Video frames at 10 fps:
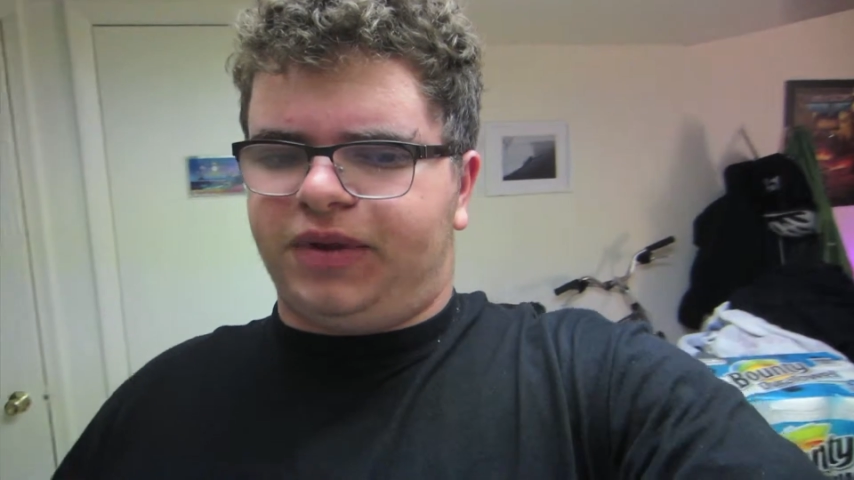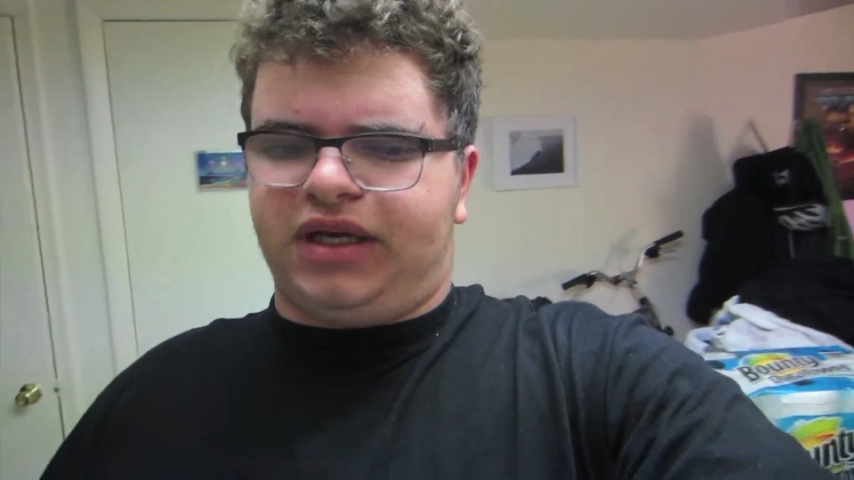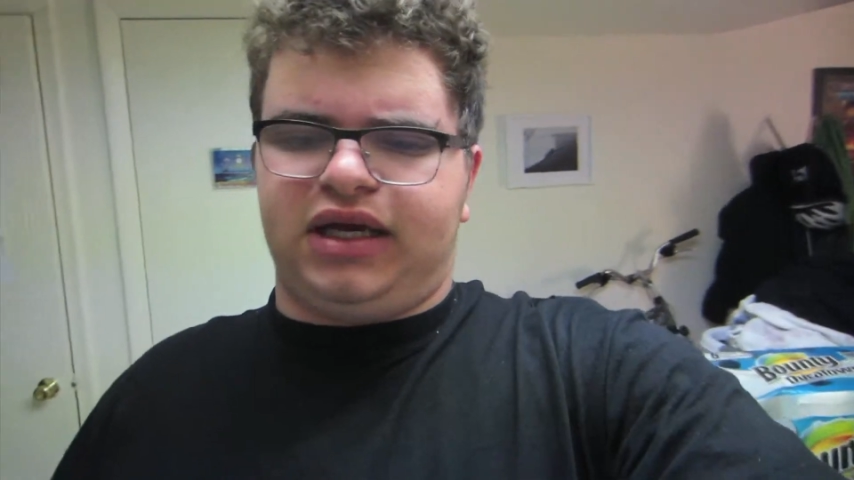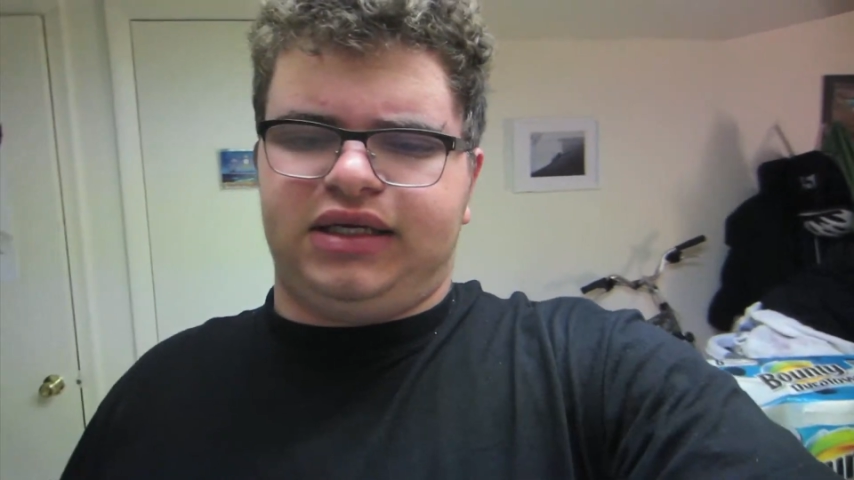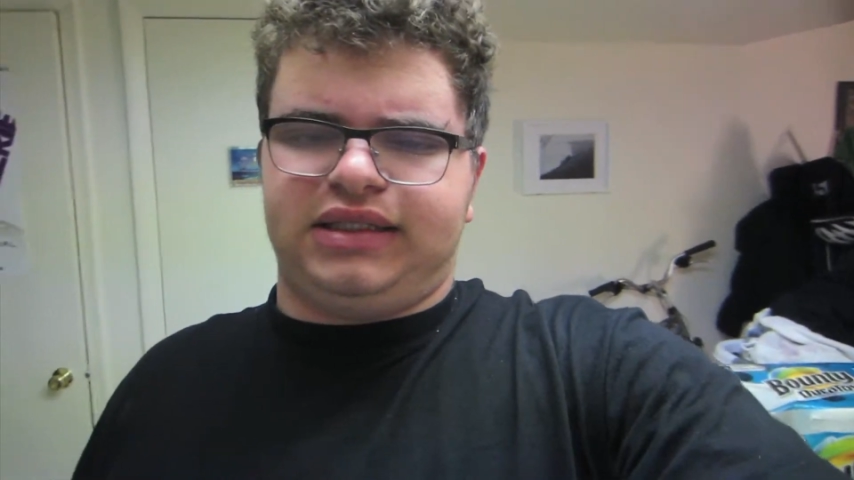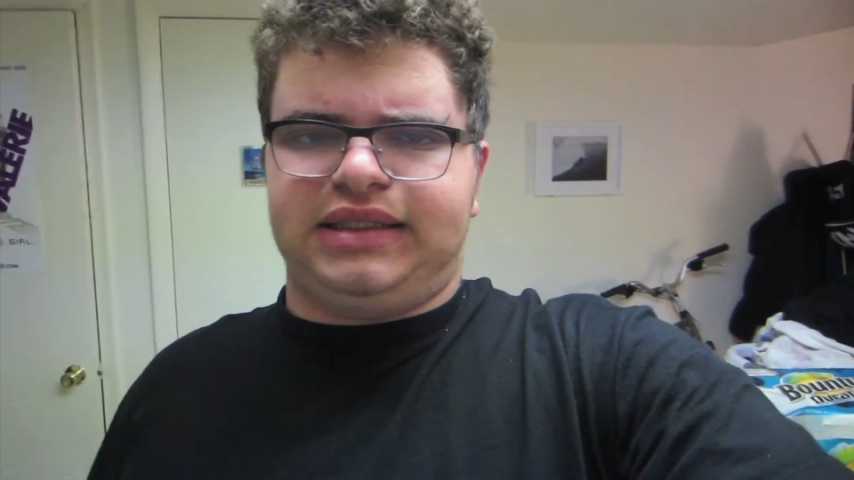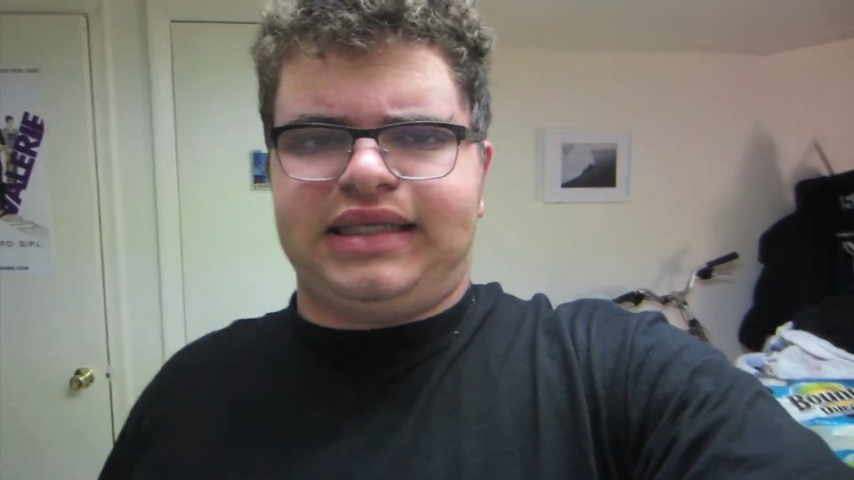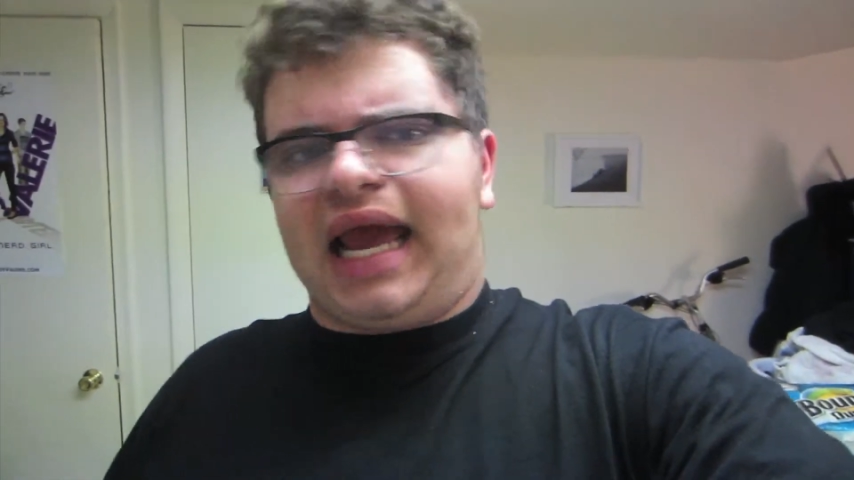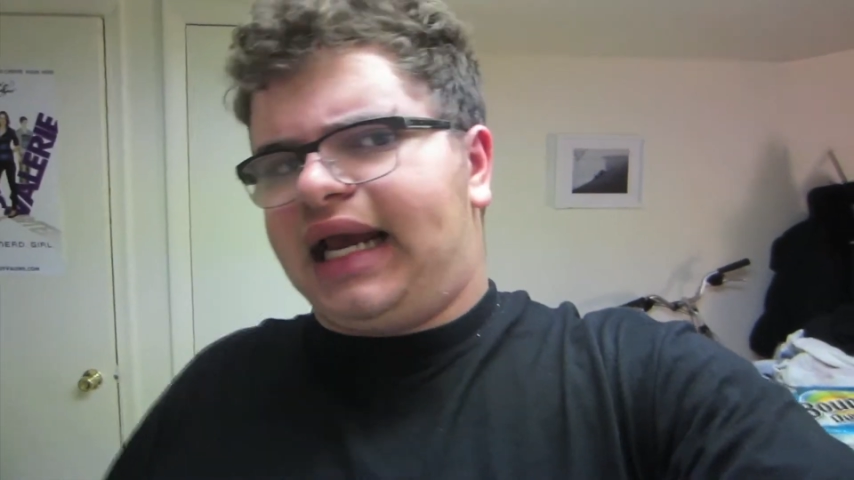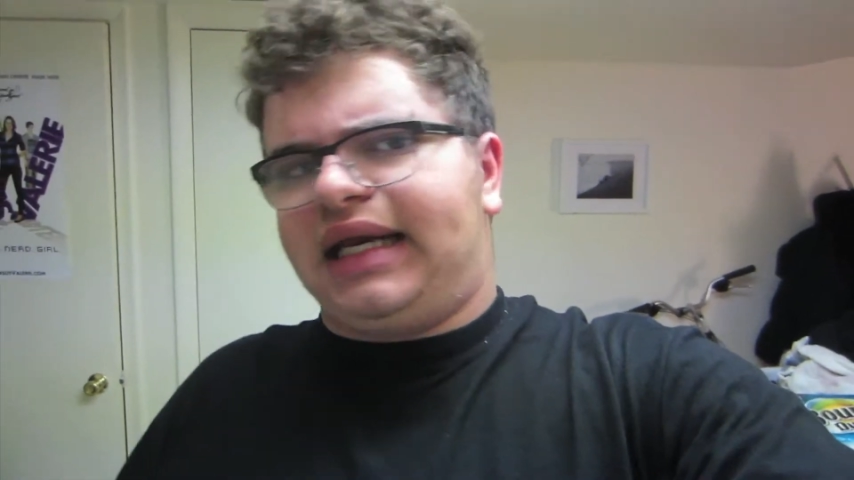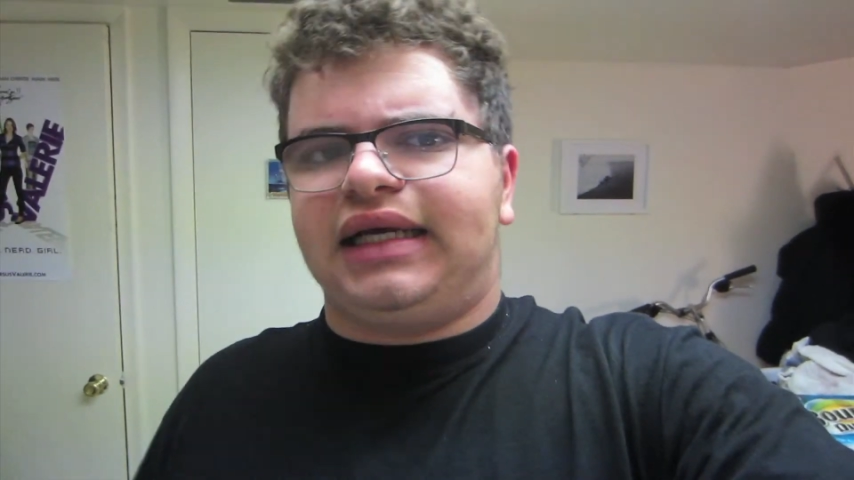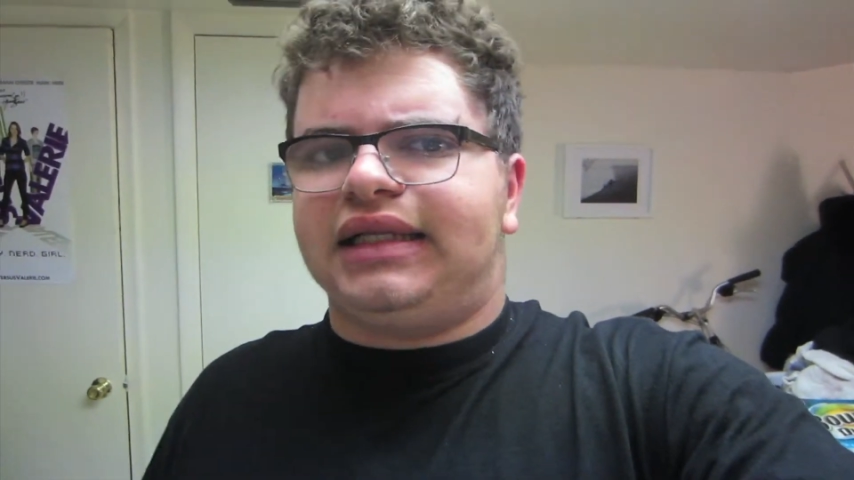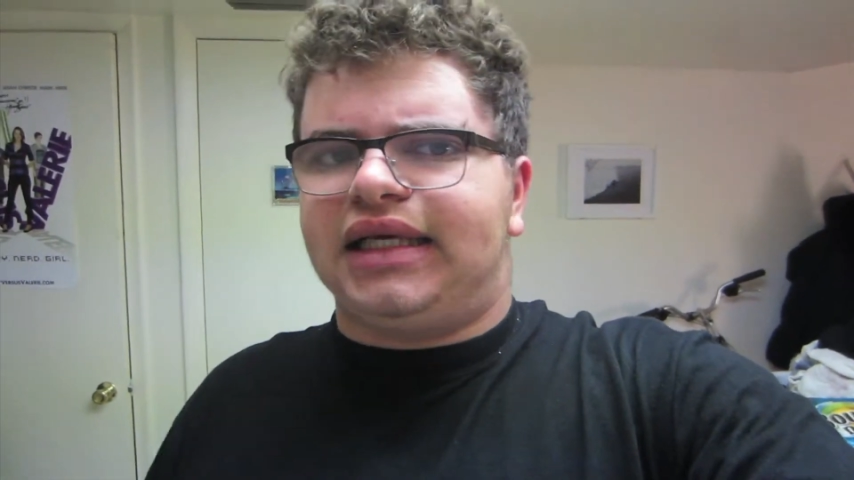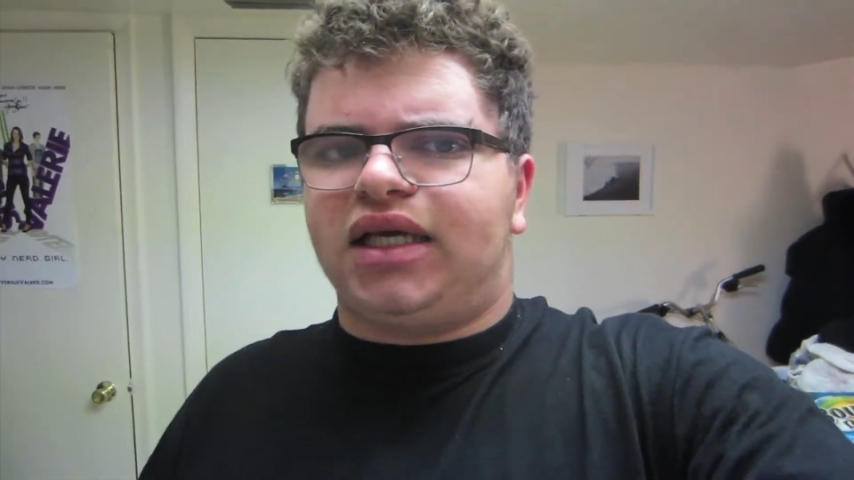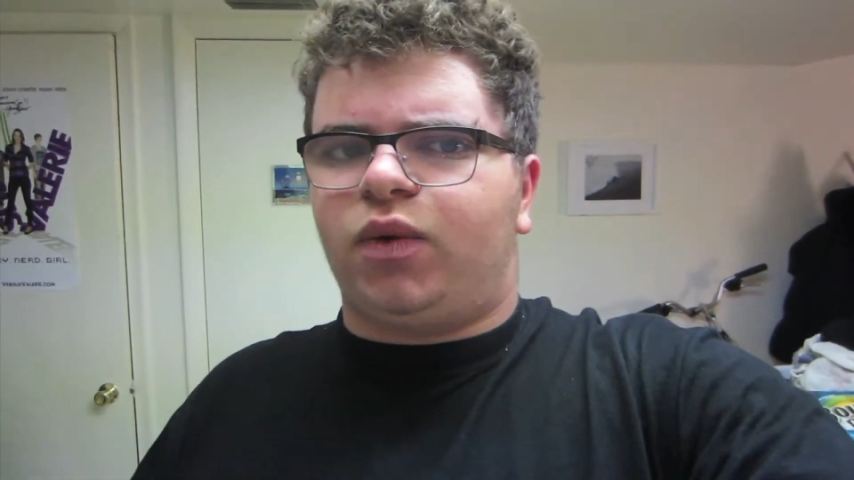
because technically